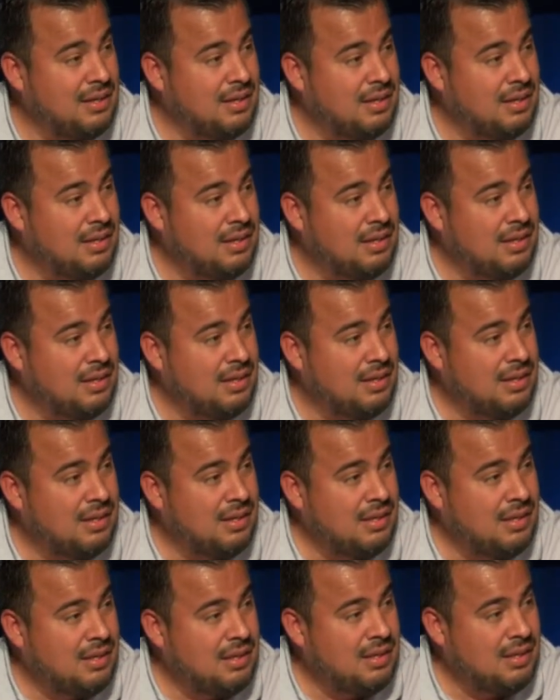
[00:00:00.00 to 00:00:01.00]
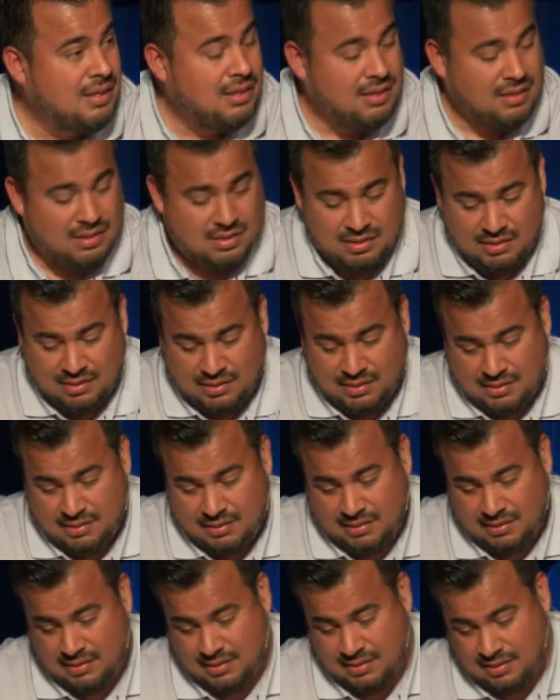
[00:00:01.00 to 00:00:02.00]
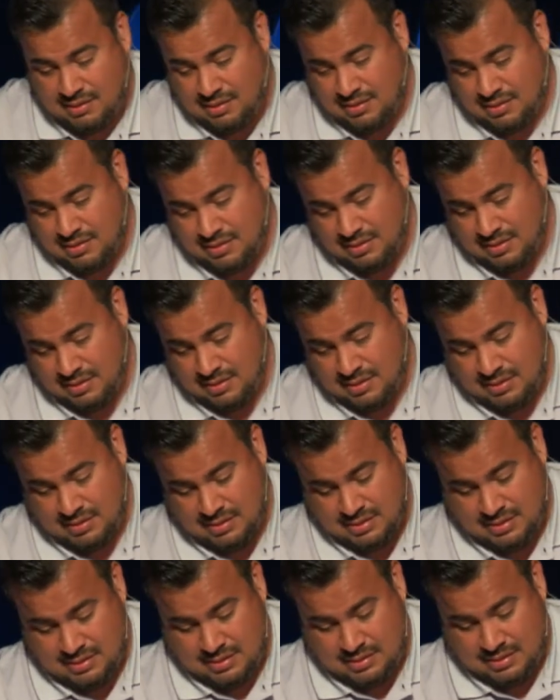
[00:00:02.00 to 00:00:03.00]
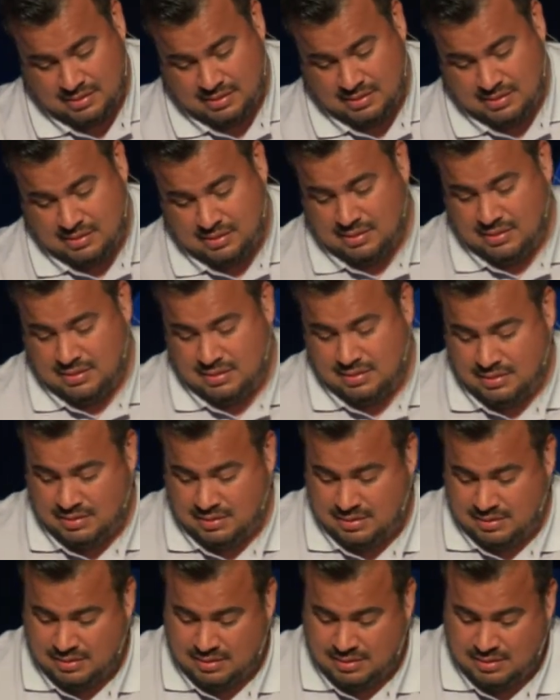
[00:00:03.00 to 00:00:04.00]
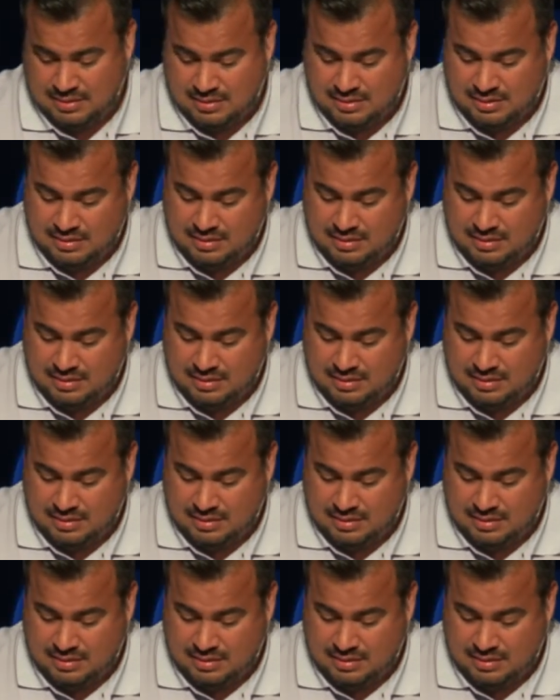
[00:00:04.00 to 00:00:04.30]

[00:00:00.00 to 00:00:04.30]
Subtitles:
No one is speaking in this clip.